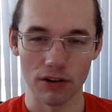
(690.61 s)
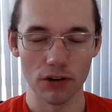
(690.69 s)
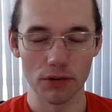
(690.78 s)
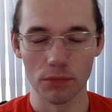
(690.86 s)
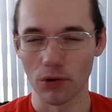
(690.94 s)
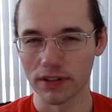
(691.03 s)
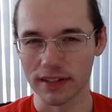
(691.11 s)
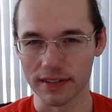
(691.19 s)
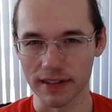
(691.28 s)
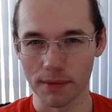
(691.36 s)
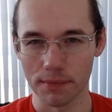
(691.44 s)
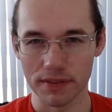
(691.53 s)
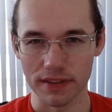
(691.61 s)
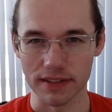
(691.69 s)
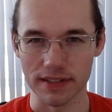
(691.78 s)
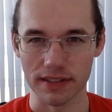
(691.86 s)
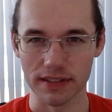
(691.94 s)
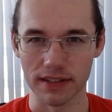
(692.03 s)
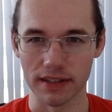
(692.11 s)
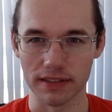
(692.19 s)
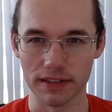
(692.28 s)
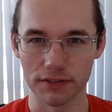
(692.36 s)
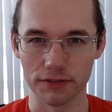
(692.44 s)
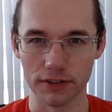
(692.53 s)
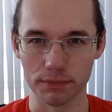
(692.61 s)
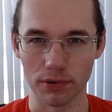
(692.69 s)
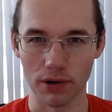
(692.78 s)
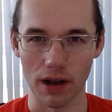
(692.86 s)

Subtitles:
I'll go more into depth into the different